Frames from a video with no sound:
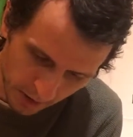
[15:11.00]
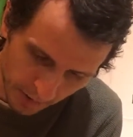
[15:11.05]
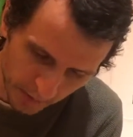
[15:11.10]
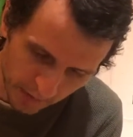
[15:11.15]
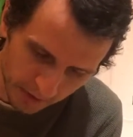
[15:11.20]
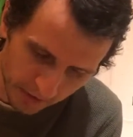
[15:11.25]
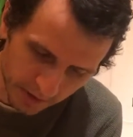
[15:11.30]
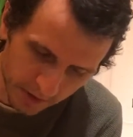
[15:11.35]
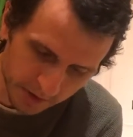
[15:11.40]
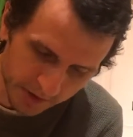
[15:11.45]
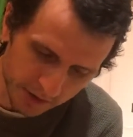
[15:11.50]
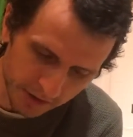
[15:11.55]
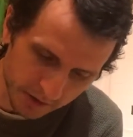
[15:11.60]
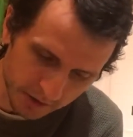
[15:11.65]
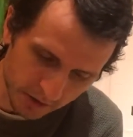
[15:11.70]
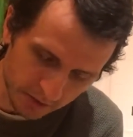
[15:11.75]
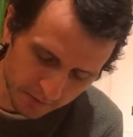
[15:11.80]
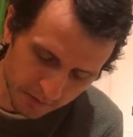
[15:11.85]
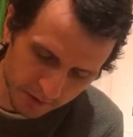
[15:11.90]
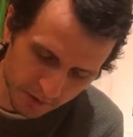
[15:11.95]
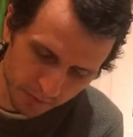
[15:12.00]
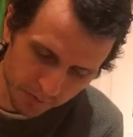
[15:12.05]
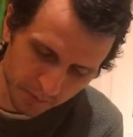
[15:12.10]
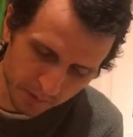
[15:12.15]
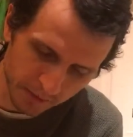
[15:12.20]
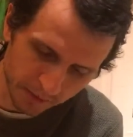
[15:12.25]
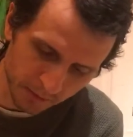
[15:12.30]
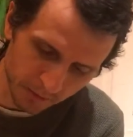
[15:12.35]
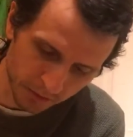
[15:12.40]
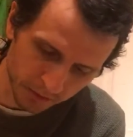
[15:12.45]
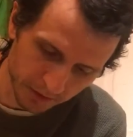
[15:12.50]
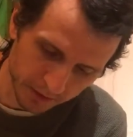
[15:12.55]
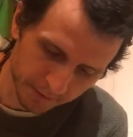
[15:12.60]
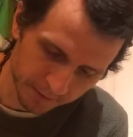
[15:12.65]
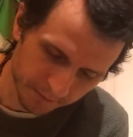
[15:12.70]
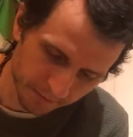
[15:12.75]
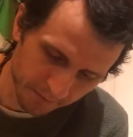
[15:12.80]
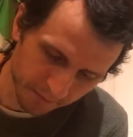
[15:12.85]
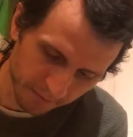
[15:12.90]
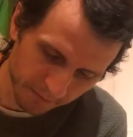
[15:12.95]
with the teachings of the Supreme Lord.
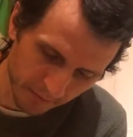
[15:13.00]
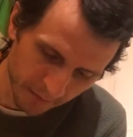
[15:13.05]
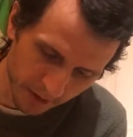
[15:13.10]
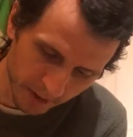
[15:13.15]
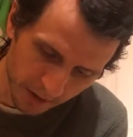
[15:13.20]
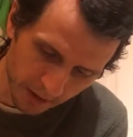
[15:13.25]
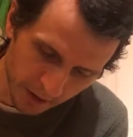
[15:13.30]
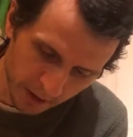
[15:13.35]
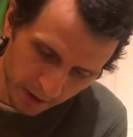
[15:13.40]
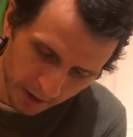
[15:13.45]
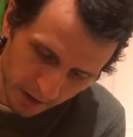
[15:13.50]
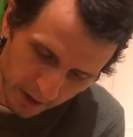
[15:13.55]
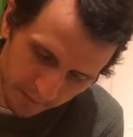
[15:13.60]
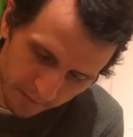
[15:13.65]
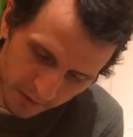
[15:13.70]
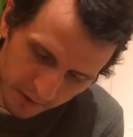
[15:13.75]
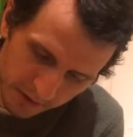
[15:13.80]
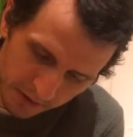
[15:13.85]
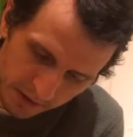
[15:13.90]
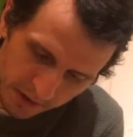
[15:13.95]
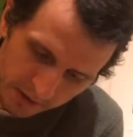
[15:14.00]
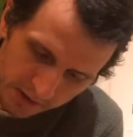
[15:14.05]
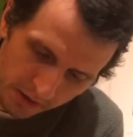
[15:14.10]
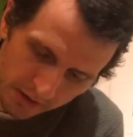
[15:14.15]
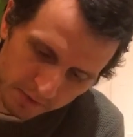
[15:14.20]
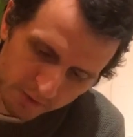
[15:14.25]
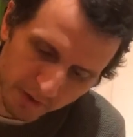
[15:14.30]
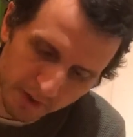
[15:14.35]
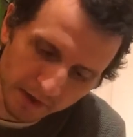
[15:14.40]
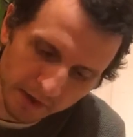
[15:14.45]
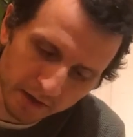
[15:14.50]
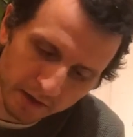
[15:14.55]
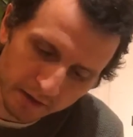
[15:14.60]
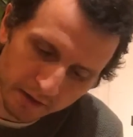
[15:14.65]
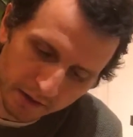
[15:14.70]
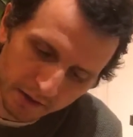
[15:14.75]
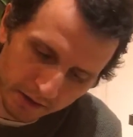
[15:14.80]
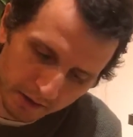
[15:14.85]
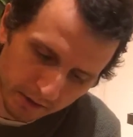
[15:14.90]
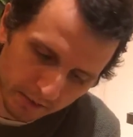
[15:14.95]
If this is done
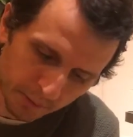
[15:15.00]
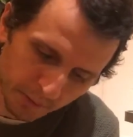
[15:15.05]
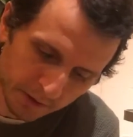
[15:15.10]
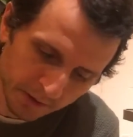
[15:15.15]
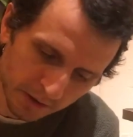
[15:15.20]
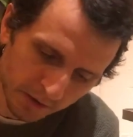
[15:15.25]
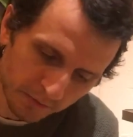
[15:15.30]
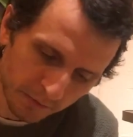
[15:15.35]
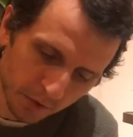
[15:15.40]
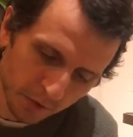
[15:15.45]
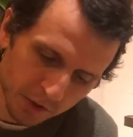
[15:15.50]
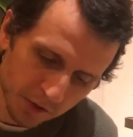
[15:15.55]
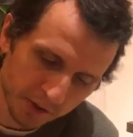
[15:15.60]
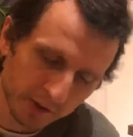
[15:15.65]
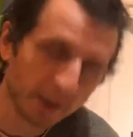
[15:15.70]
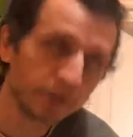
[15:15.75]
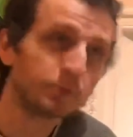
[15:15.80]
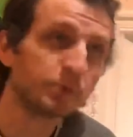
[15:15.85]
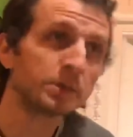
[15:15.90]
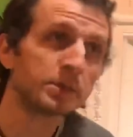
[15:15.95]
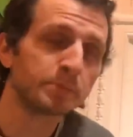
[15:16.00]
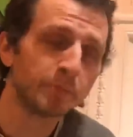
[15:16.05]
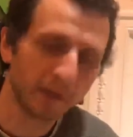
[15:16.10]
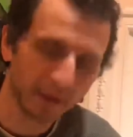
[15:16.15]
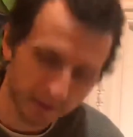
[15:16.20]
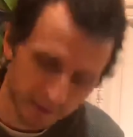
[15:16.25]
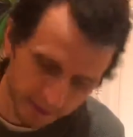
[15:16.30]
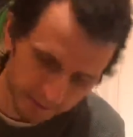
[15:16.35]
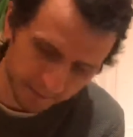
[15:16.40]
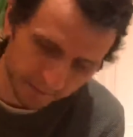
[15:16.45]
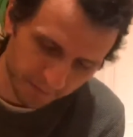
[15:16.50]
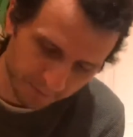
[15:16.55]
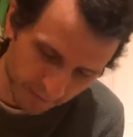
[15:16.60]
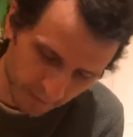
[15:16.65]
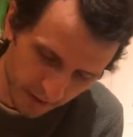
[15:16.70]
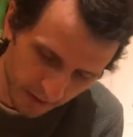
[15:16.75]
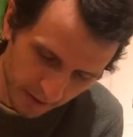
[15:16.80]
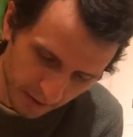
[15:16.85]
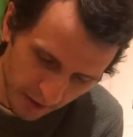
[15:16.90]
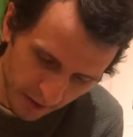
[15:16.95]
regularly with devotion and respect,
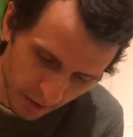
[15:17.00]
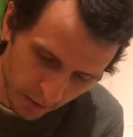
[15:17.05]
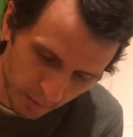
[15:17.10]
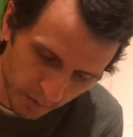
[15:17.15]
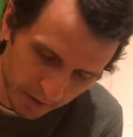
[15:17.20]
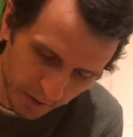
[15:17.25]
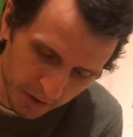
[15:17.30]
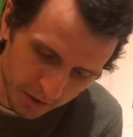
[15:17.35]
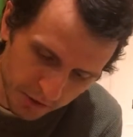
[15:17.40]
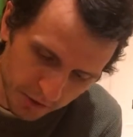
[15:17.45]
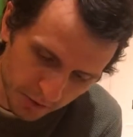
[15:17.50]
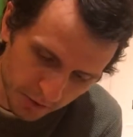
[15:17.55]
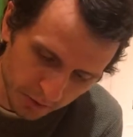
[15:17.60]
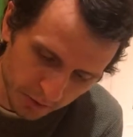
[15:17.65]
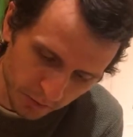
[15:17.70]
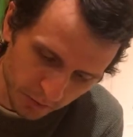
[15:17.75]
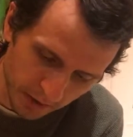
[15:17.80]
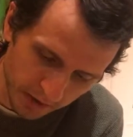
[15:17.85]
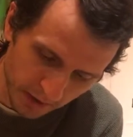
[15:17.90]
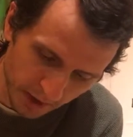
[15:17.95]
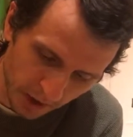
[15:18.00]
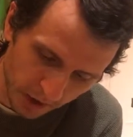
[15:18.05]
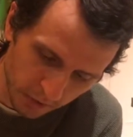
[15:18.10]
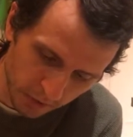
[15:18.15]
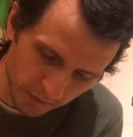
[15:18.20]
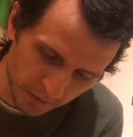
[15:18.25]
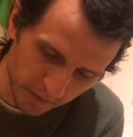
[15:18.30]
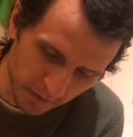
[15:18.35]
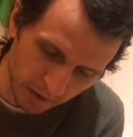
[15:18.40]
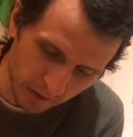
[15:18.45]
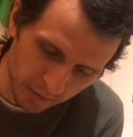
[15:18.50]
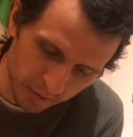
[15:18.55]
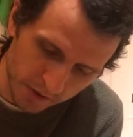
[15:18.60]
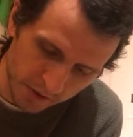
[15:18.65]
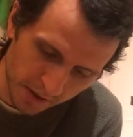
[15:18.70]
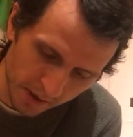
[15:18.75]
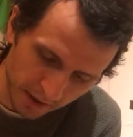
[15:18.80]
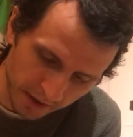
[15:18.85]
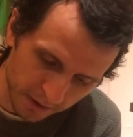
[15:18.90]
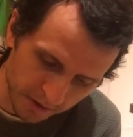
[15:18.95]
one is sure to get out of the
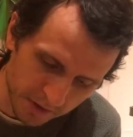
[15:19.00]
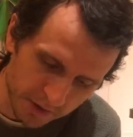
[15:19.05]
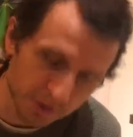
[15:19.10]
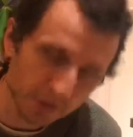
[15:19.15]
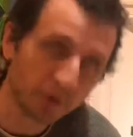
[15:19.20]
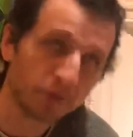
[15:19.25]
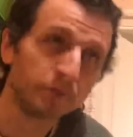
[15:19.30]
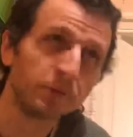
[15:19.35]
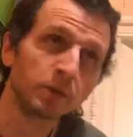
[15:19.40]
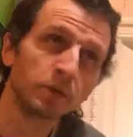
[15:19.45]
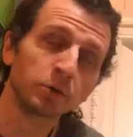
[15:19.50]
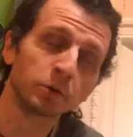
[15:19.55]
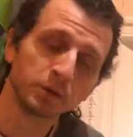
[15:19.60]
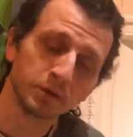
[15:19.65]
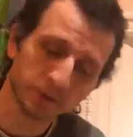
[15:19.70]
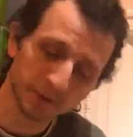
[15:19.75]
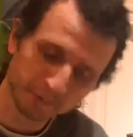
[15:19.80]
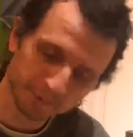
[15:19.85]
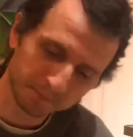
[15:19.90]
illusory energy of the Lord.